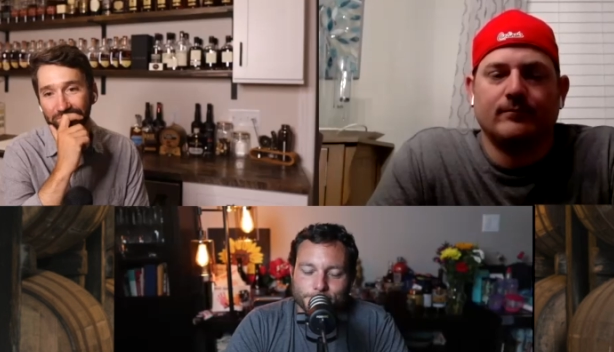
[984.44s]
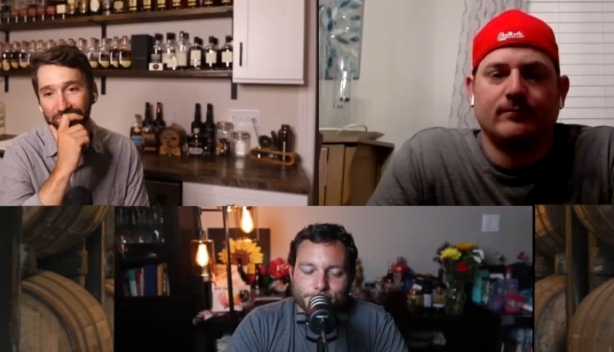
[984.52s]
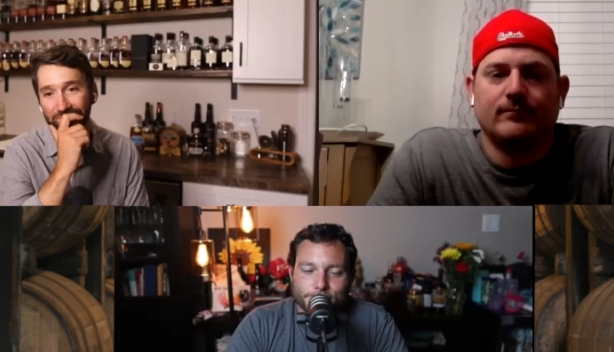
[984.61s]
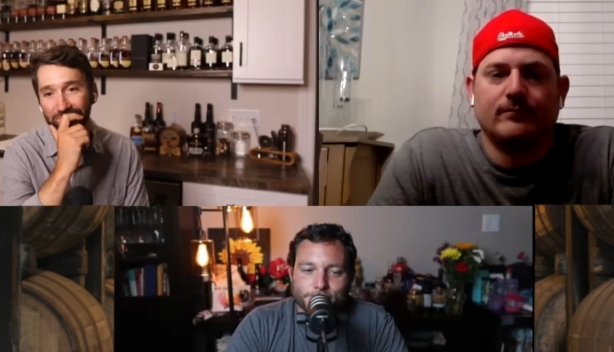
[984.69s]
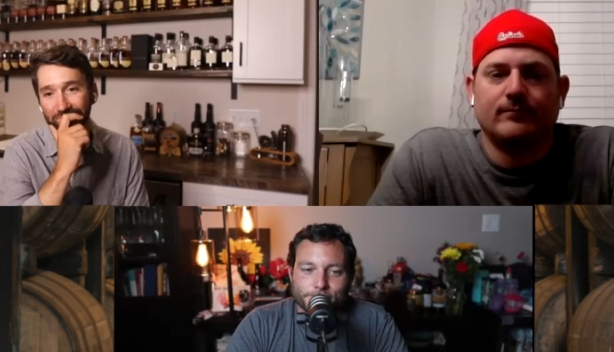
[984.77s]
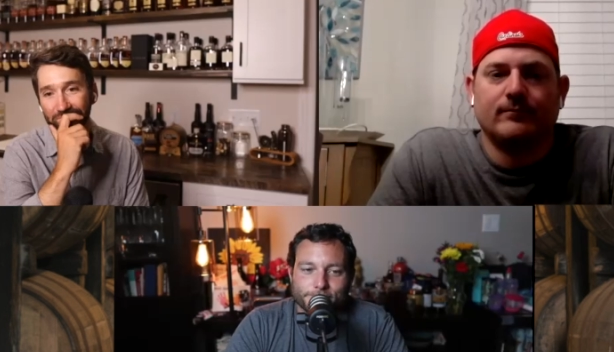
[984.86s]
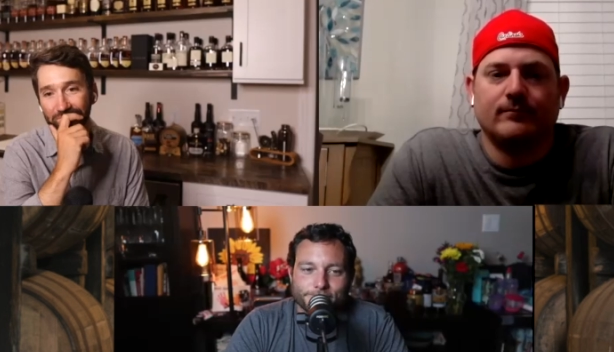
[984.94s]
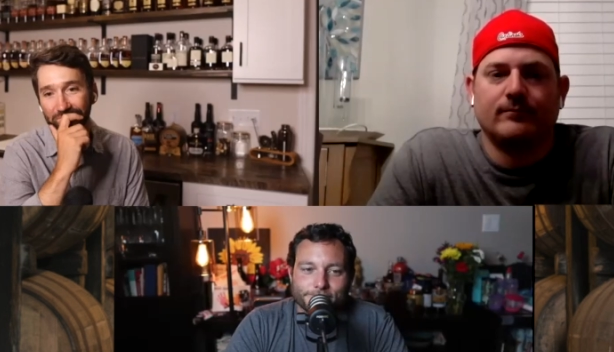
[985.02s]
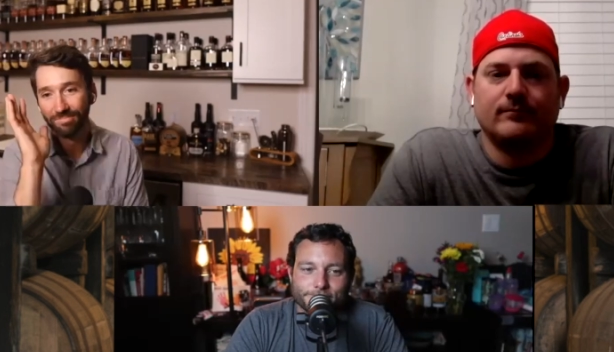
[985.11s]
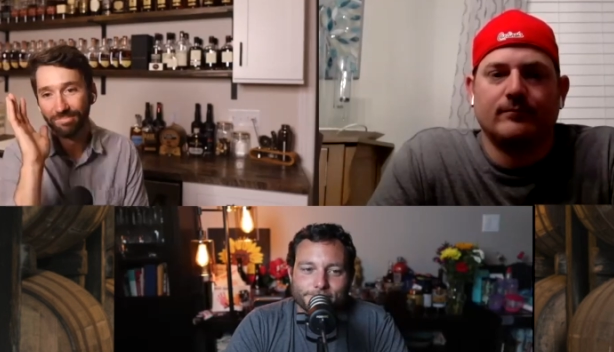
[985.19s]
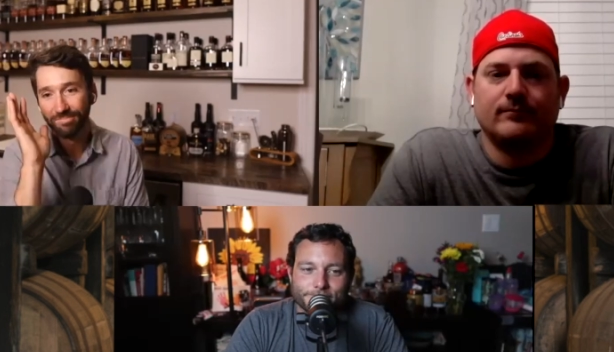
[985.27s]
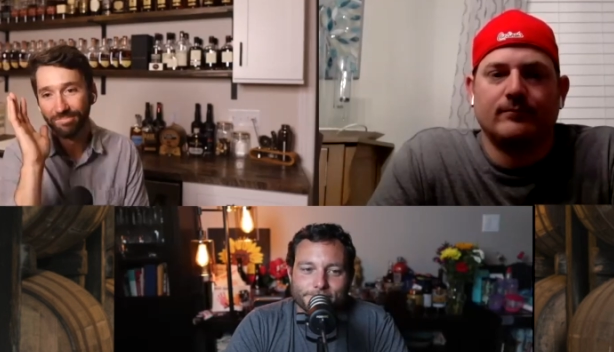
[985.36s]

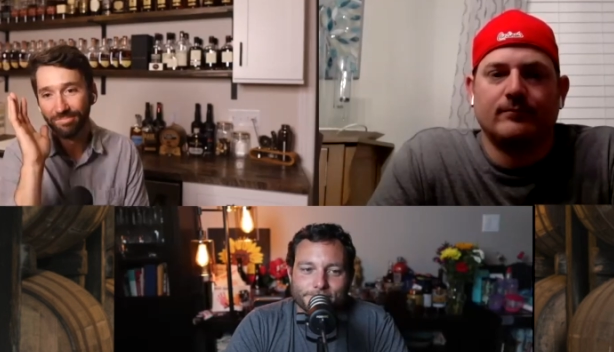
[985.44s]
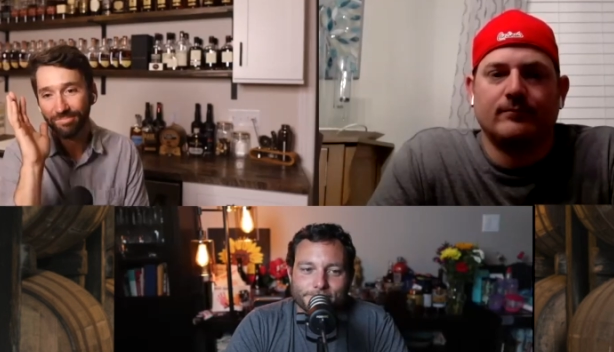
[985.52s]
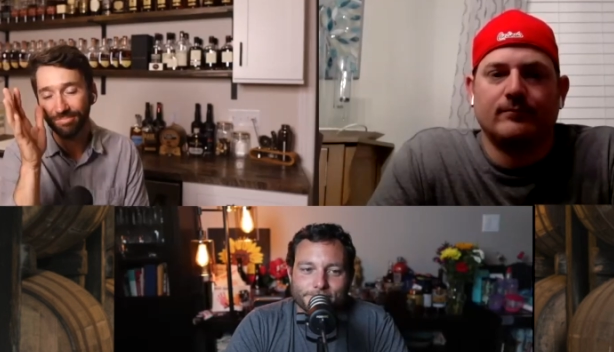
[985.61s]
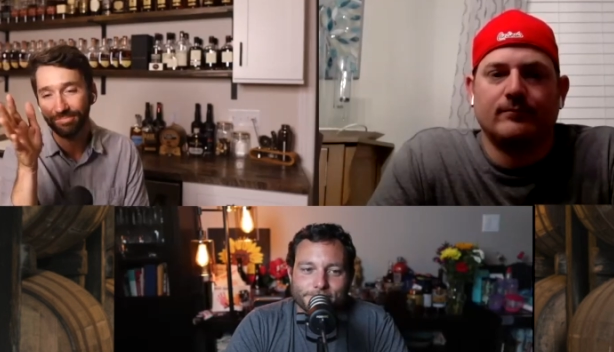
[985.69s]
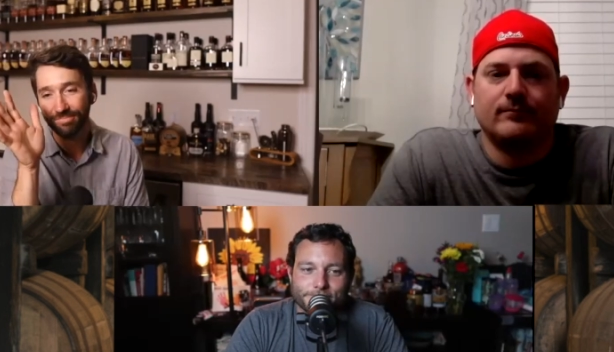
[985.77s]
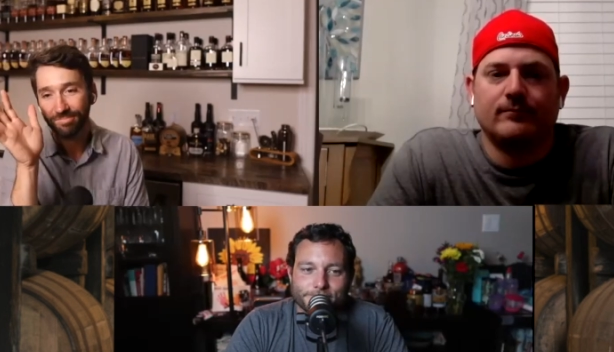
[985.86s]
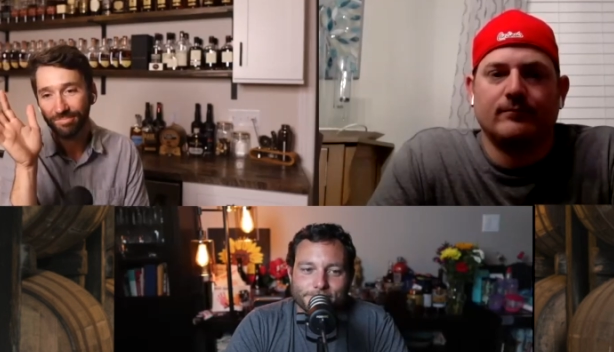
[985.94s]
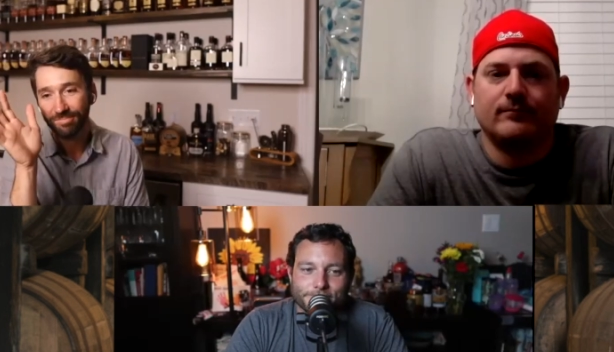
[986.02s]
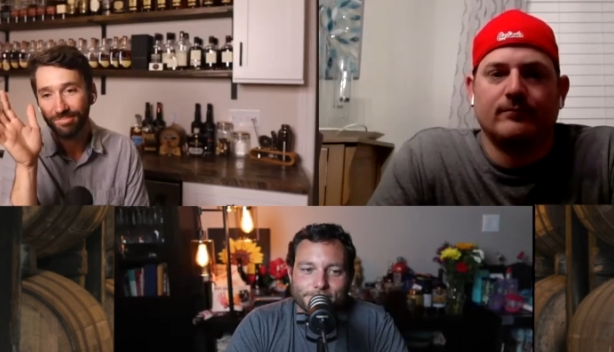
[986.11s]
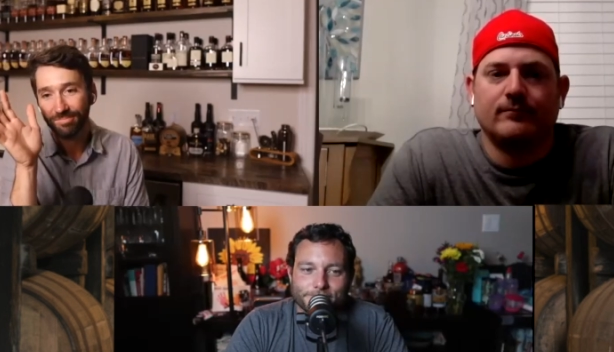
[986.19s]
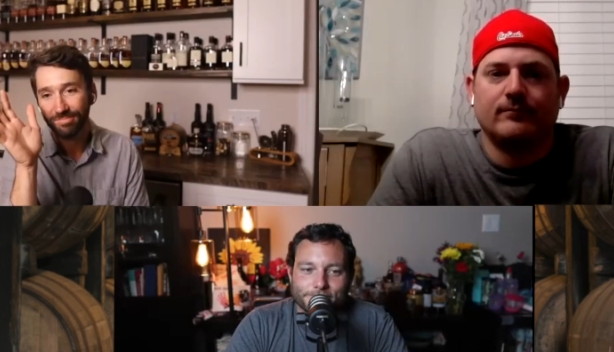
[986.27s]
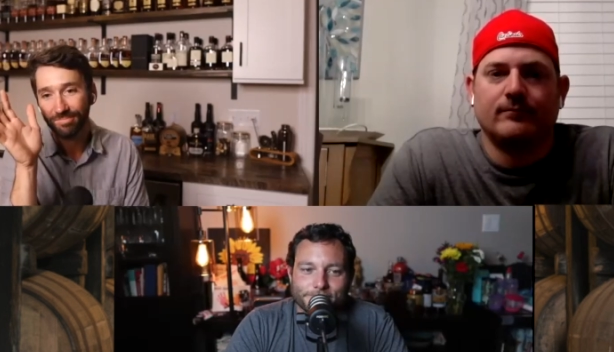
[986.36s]

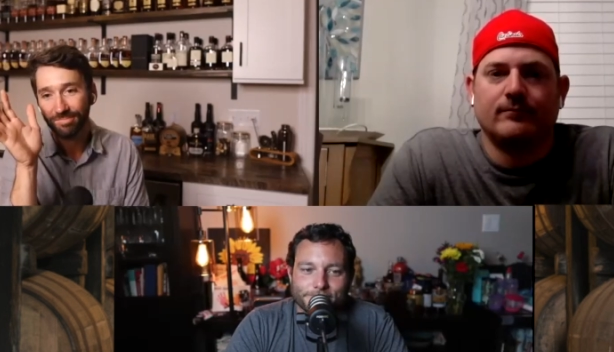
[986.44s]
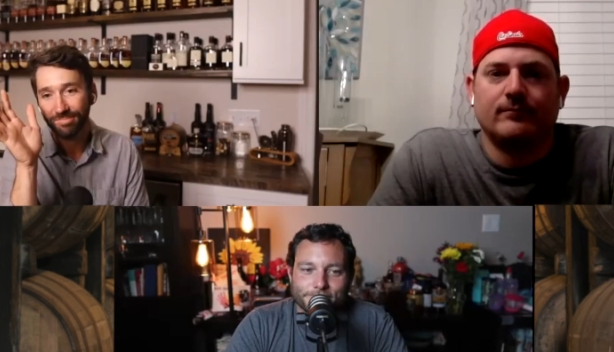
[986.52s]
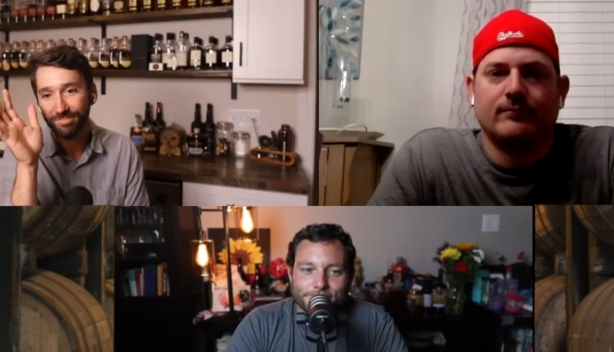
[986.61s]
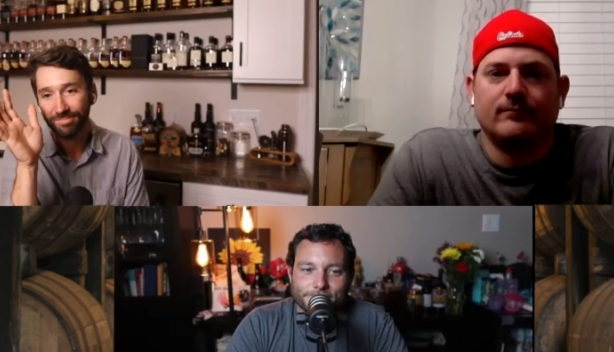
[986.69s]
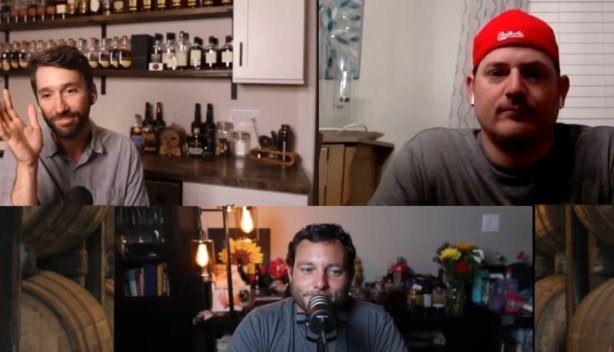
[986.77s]
No one is speaking in this clip.